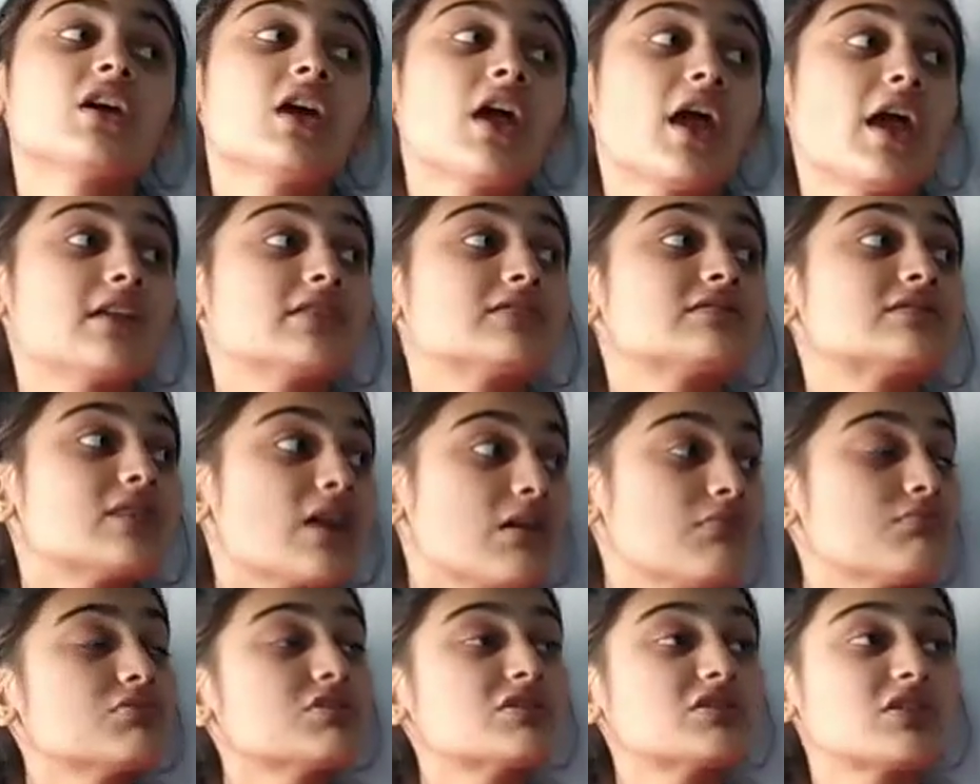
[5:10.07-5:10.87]
And
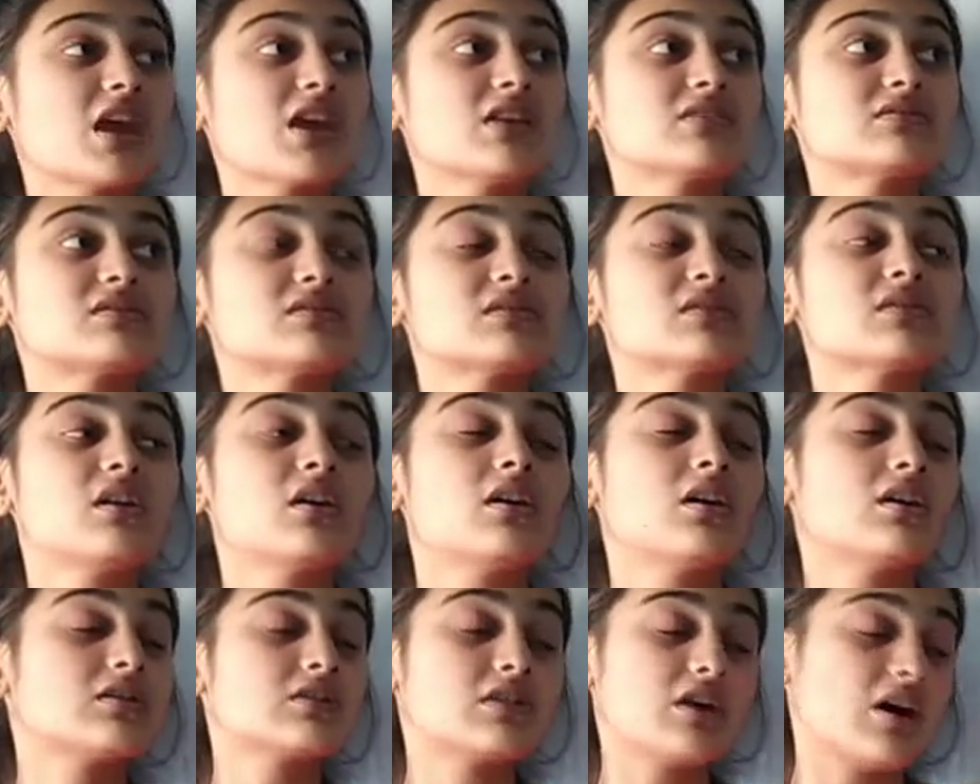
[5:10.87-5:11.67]
some states,
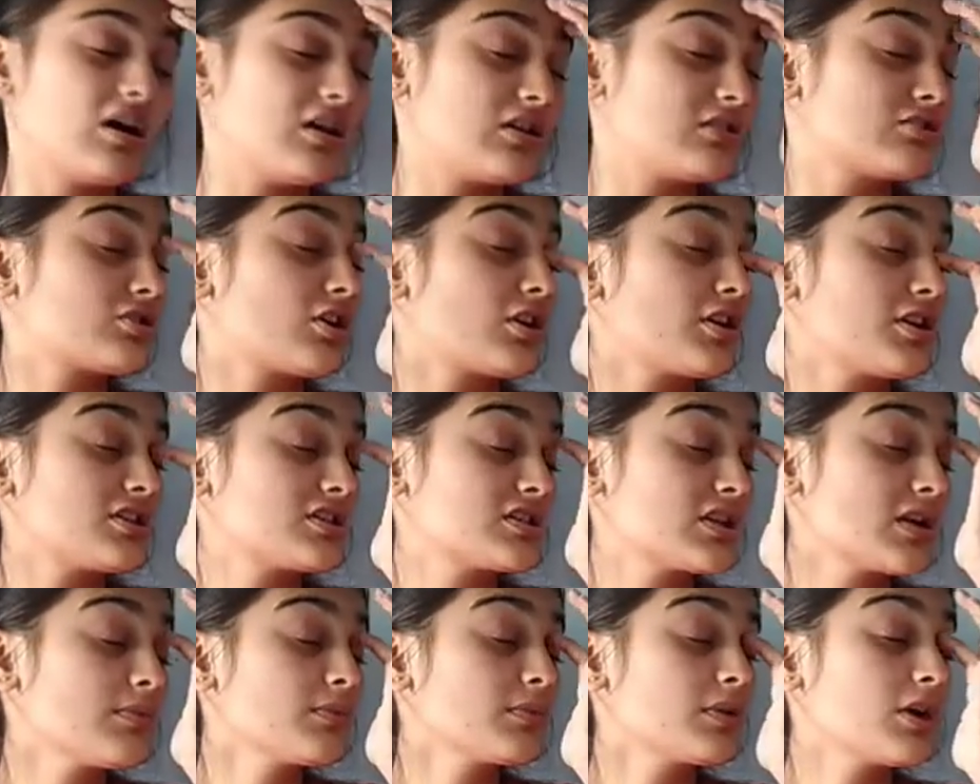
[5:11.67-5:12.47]

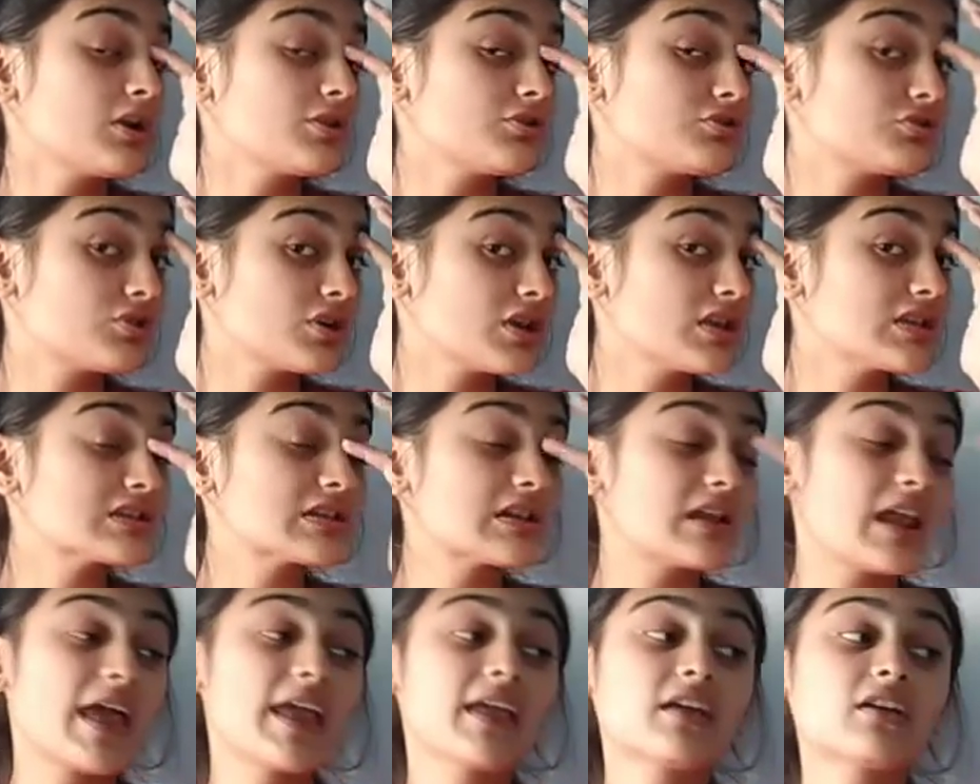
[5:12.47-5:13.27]
some countries
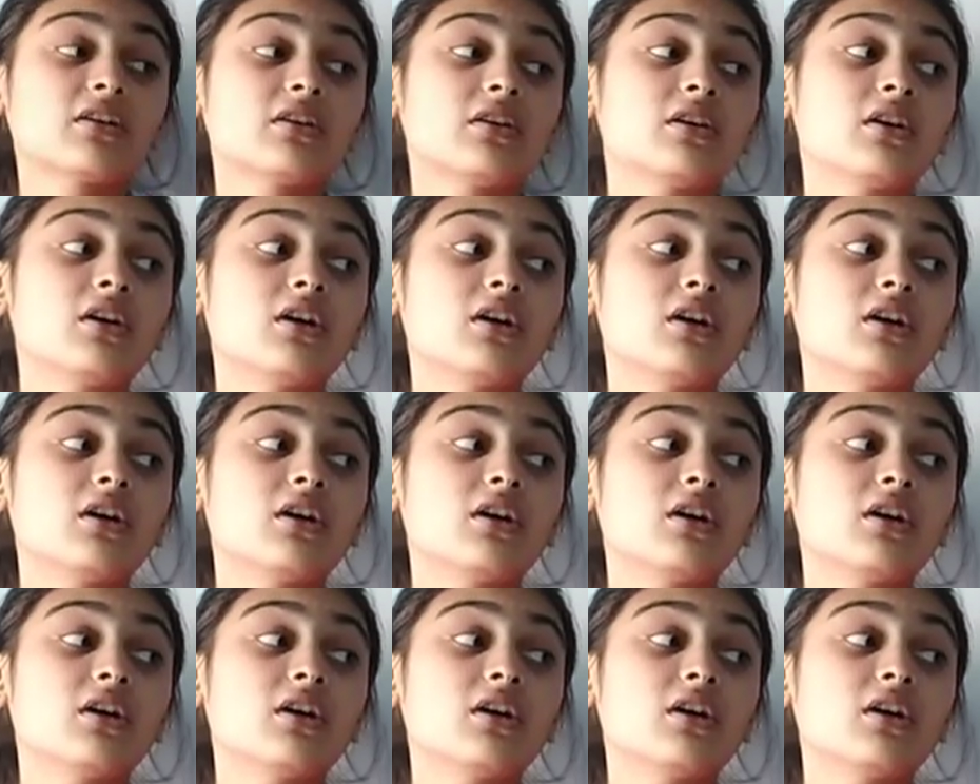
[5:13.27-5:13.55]
like